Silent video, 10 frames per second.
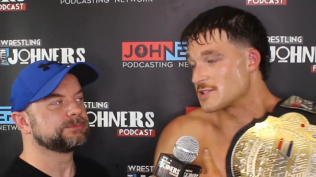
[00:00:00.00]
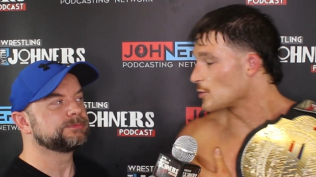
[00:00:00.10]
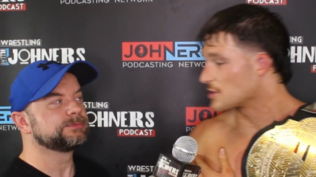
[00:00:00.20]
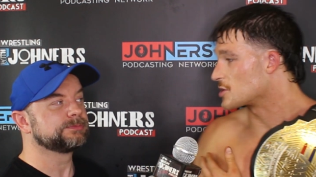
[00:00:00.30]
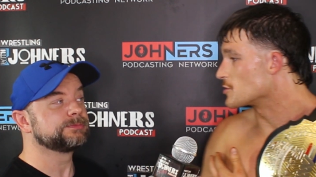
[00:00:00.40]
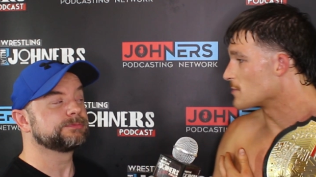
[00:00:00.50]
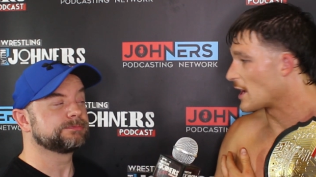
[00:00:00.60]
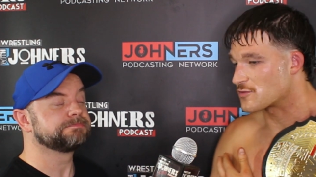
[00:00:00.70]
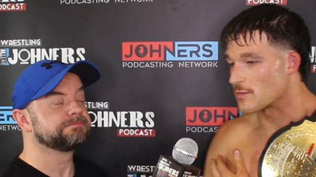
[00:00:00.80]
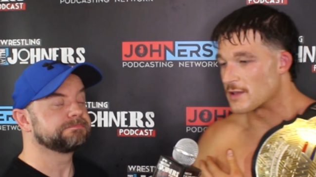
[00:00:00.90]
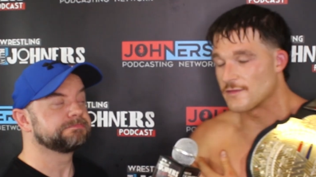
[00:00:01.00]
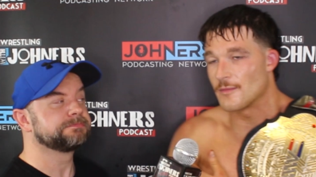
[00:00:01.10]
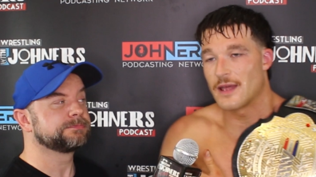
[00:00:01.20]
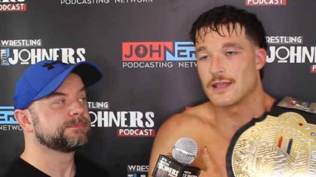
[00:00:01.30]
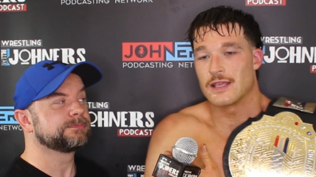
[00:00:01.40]
Speaker 1: this was a huge match for me.
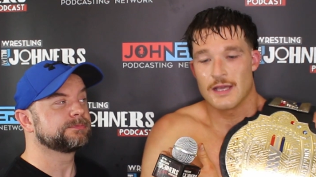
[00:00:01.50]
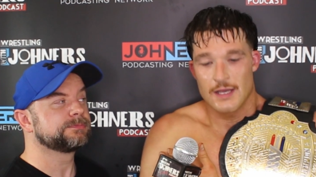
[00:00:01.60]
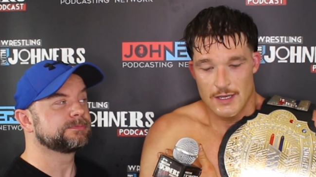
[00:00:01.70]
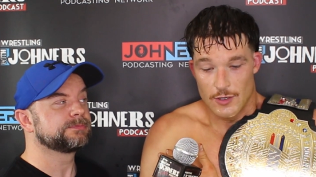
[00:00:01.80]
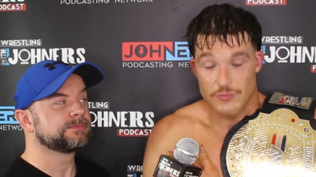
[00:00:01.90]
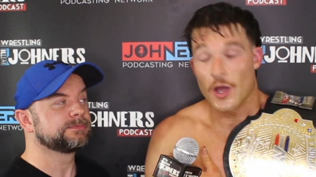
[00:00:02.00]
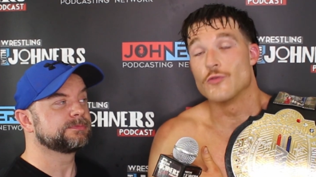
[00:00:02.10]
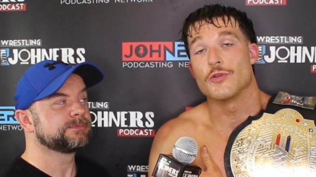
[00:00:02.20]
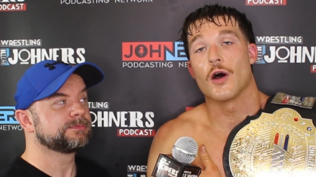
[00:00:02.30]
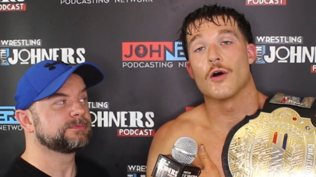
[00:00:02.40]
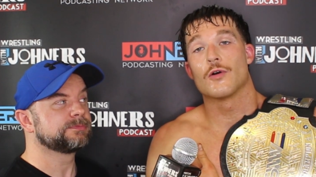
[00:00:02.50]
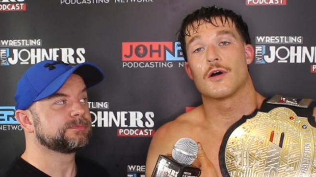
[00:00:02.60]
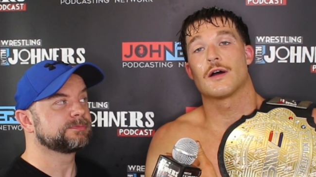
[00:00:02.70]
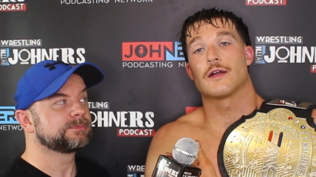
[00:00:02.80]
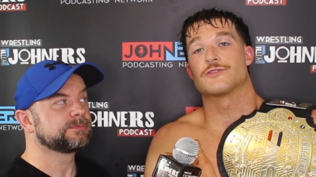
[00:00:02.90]
For many who don't
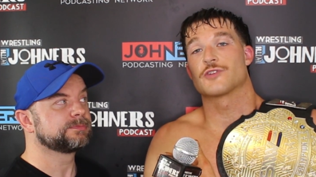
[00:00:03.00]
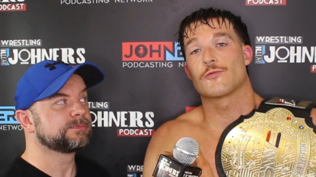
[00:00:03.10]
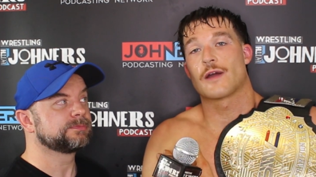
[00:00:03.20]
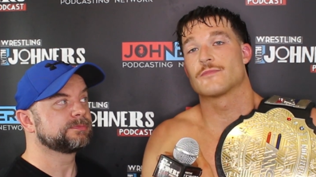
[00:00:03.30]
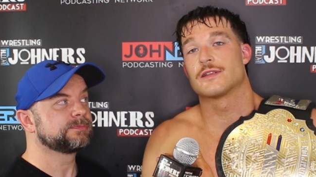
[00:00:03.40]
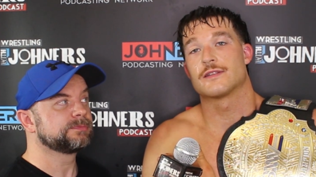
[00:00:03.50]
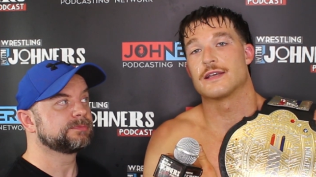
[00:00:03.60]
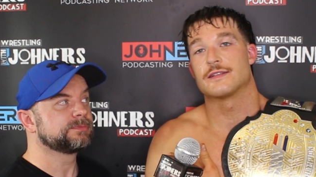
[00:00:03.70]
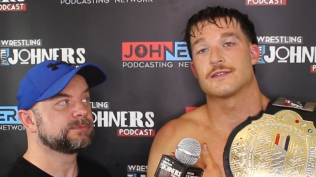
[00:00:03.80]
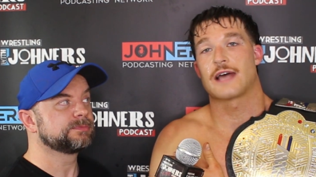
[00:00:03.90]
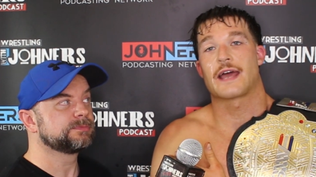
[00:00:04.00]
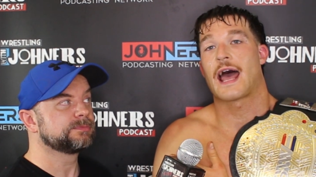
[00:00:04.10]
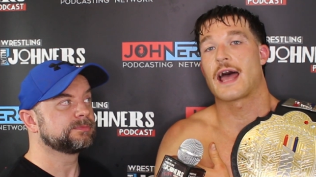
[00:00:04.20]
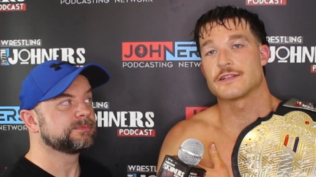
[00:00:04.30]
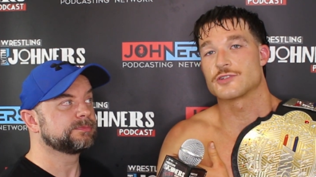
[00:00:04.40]
know, Joel Redman has had a
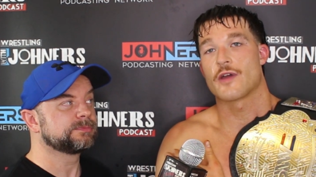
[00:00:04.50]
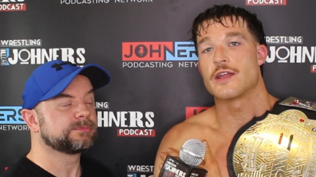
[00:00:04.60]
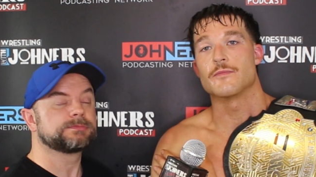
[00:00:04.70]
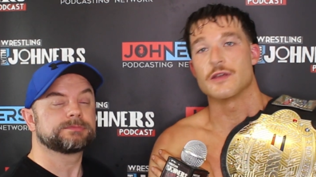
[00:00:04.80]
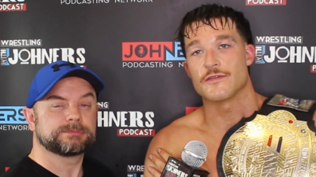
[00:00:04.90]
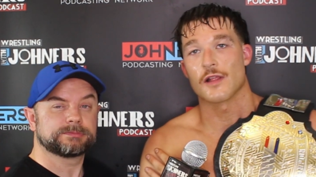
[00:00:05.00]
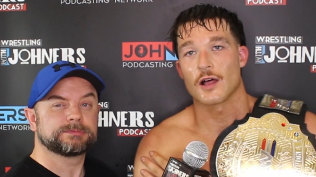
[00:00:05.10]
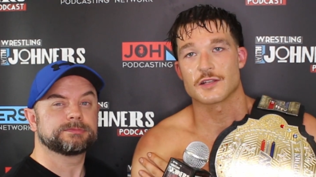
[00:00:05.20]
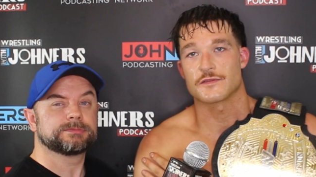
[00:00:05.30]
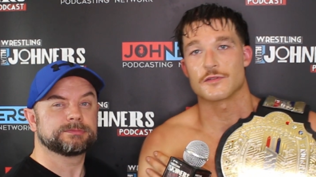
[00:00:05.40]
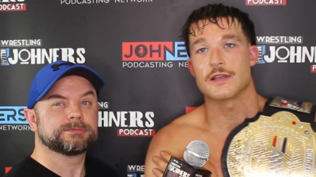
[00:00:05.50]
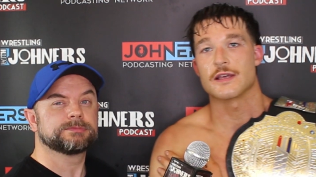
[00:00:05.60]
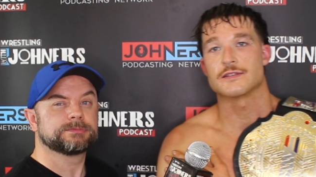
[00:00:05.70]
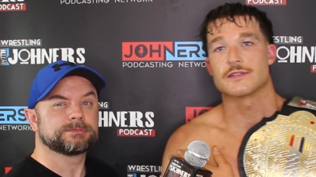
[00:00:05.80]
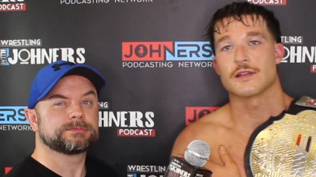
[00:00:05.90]
hand in training me for the last few
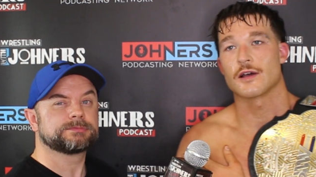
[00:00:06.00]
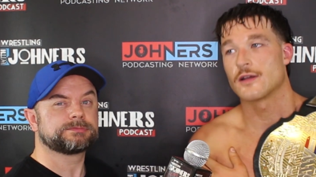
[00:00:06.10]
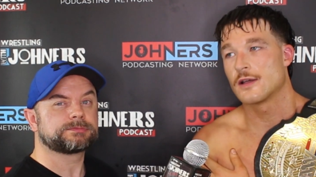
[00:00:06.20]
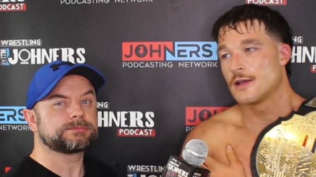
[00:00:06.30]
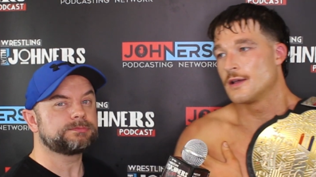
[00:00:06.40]
years. You know,